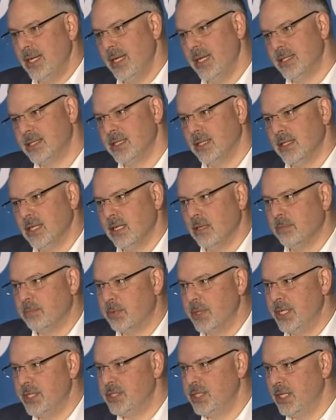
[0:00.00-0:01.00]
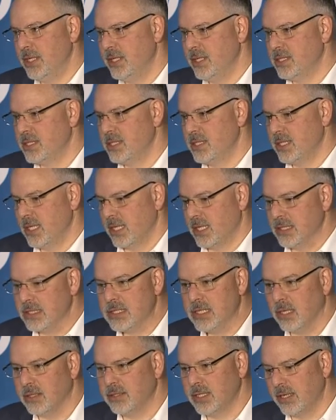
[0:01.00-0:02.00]
It's a little preachy. This is a
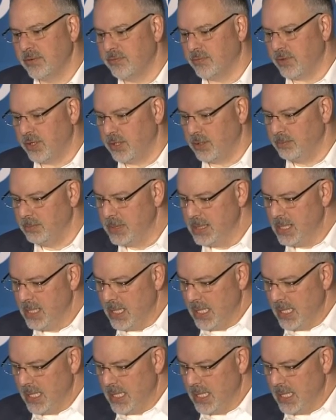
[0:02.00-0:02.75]
consulting firm.